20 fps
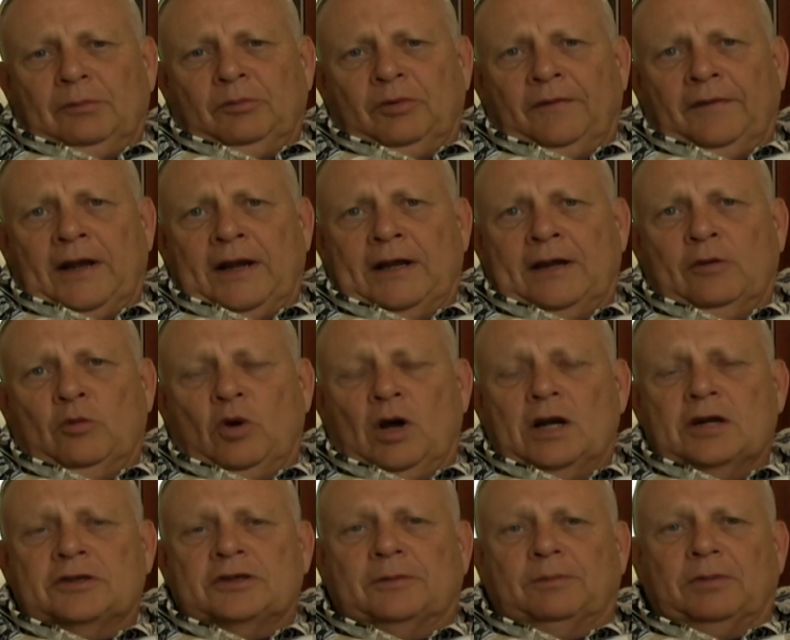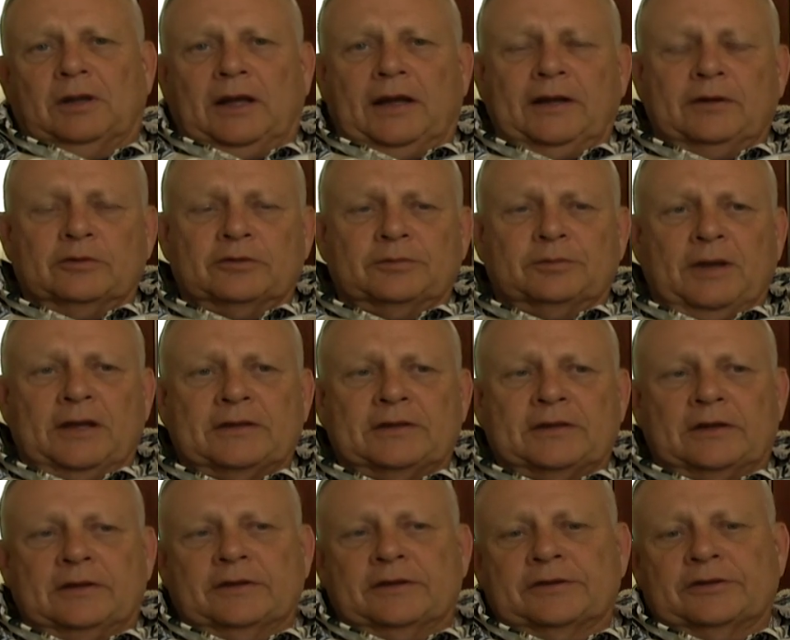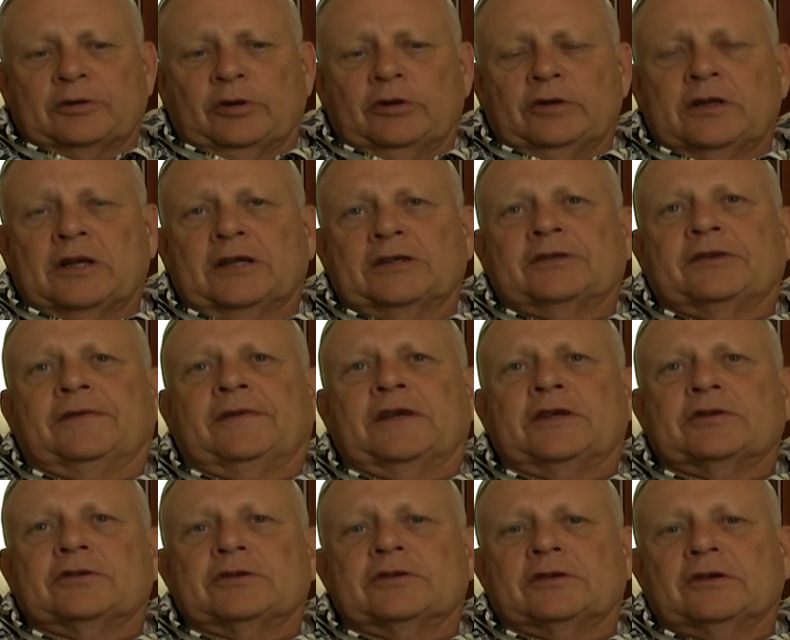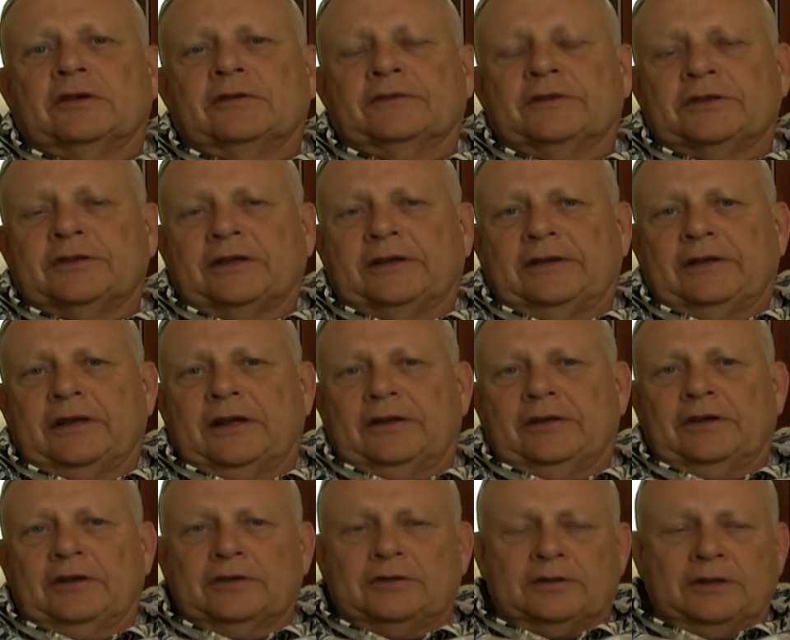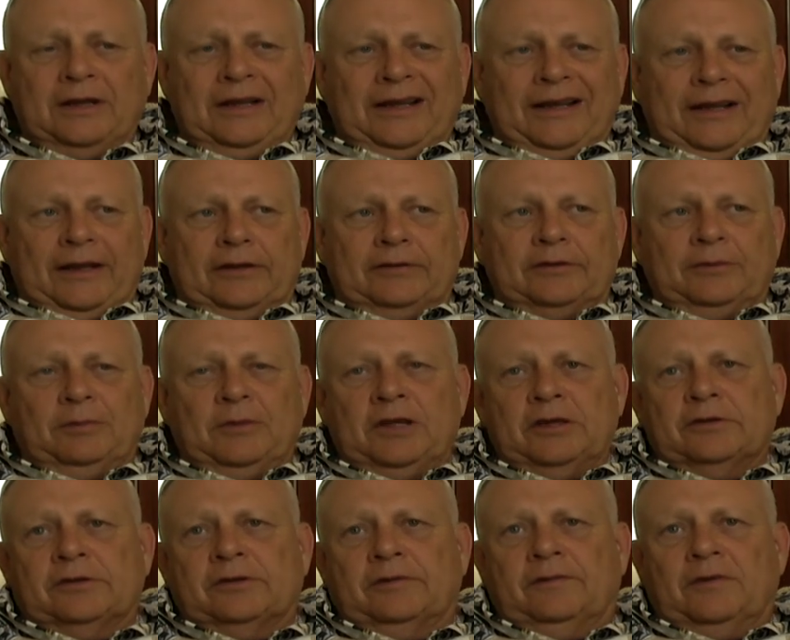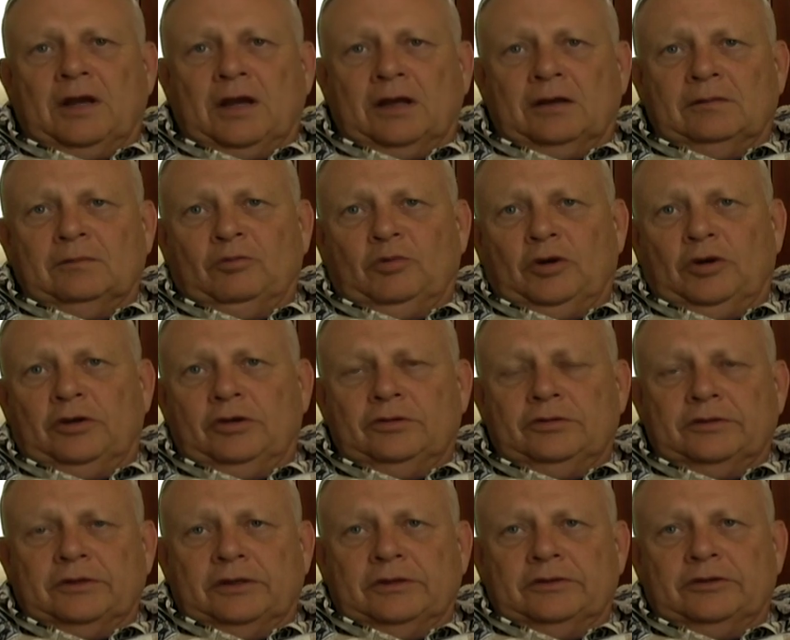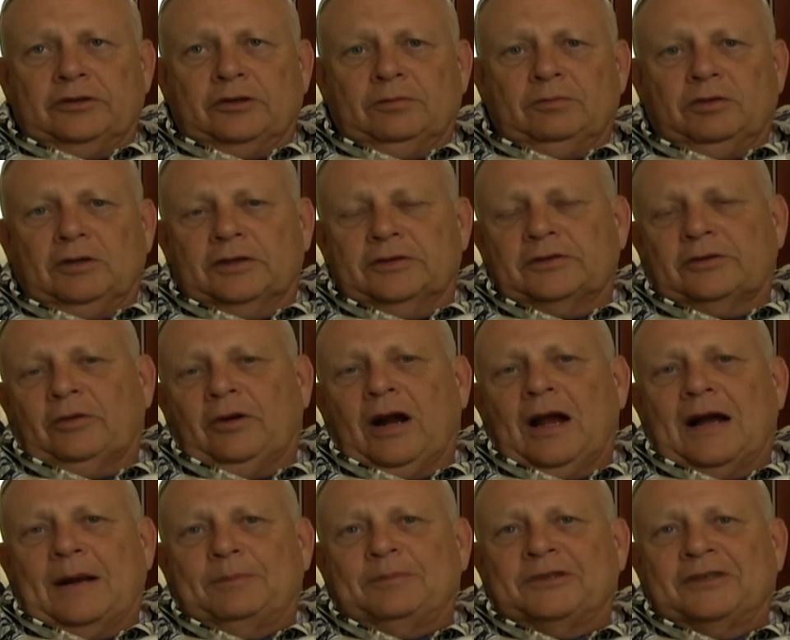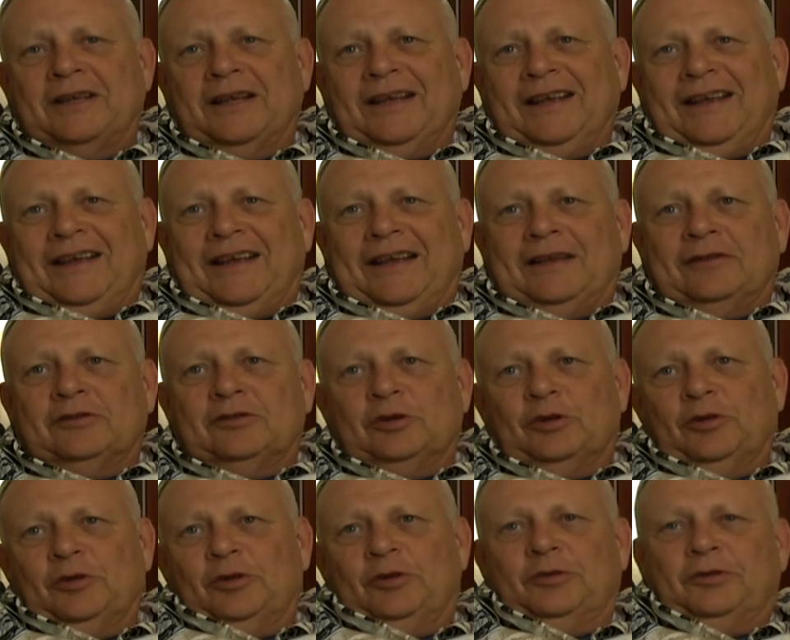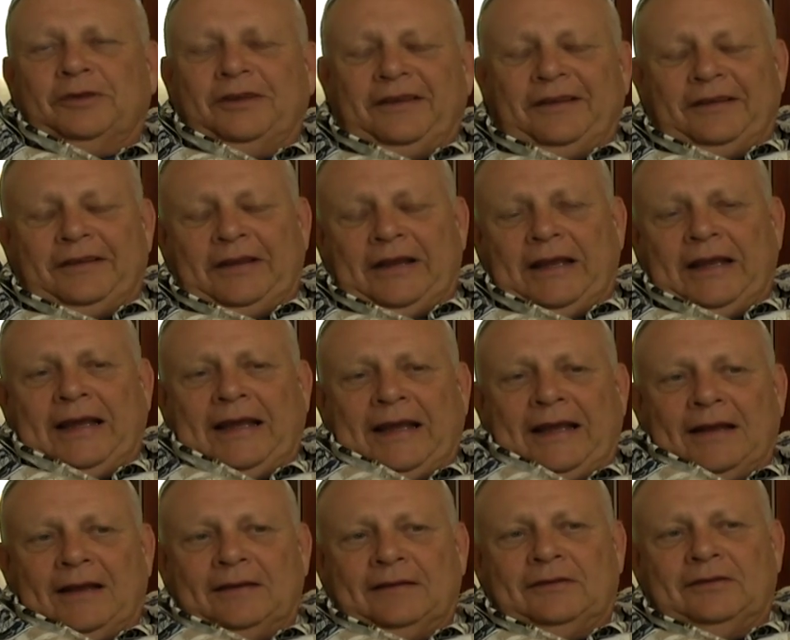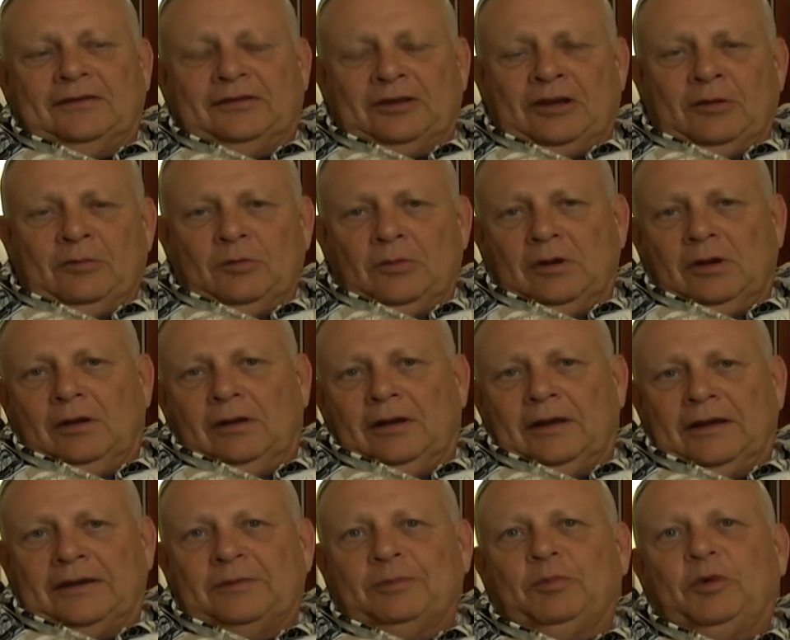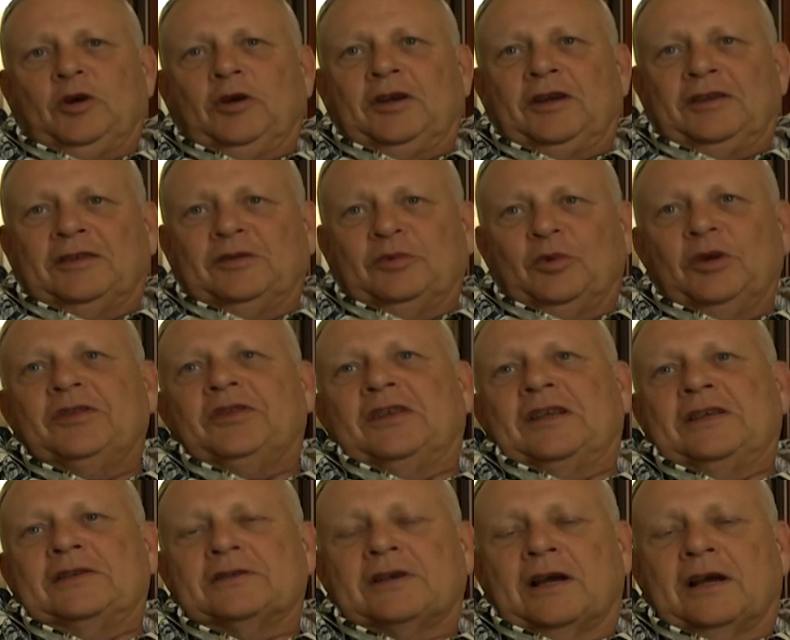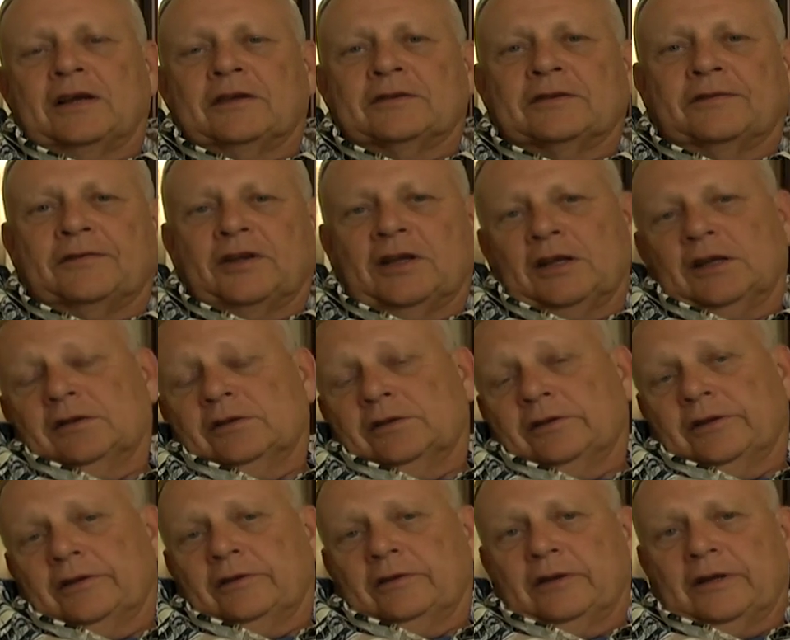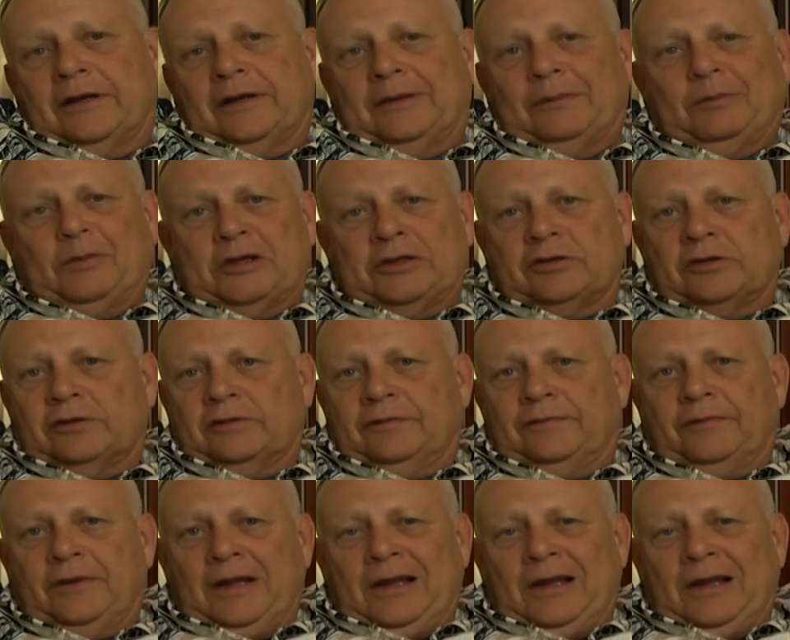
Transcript: providing a water supply, it was basically the Soil Conservation Service had done this as a means of not producing surplus crops. And so they had some experience with these kinds of things and uh, much of